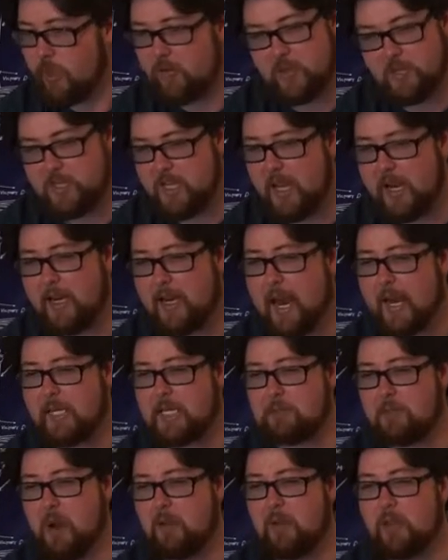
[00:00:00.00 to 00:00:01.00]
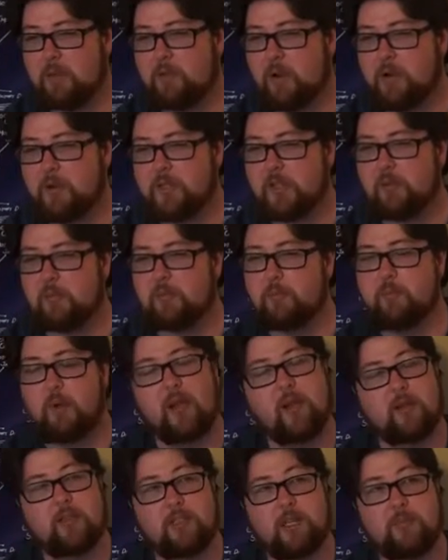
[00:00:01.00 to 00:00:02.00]
The second act is probably the most,
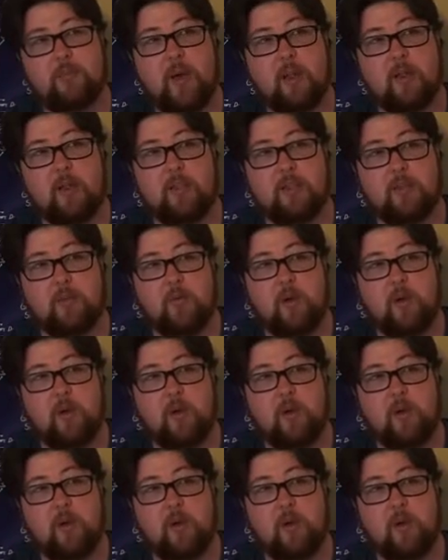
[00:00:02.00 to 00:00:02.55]
compelling is the